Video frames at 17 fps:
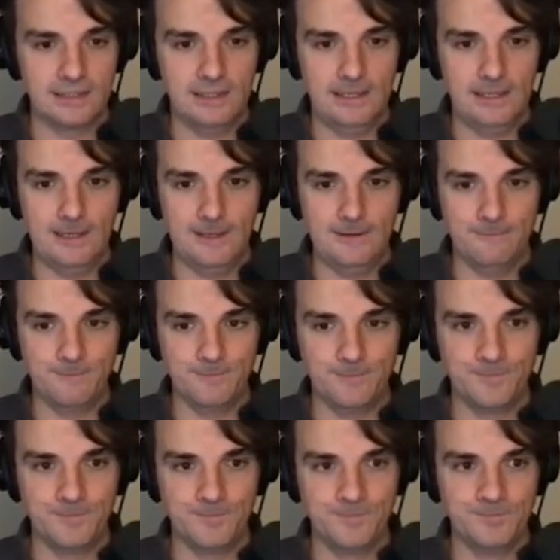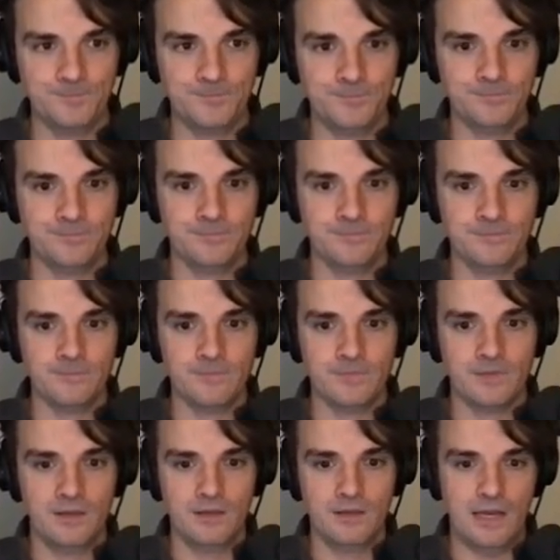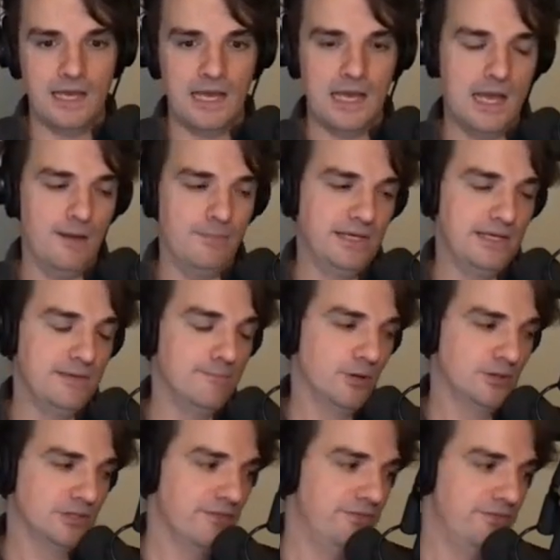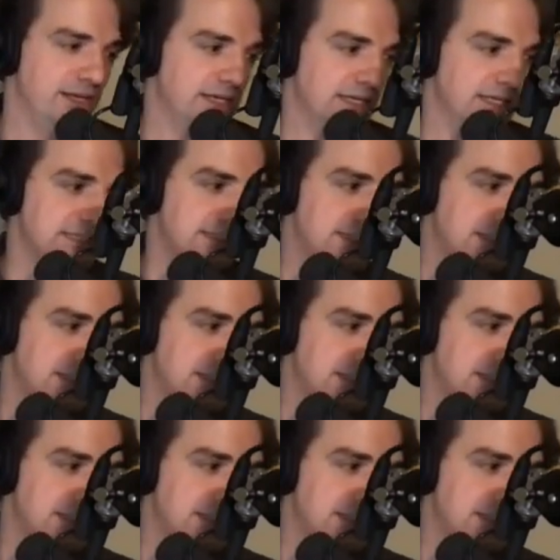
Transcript: Um, a big important thing is uh,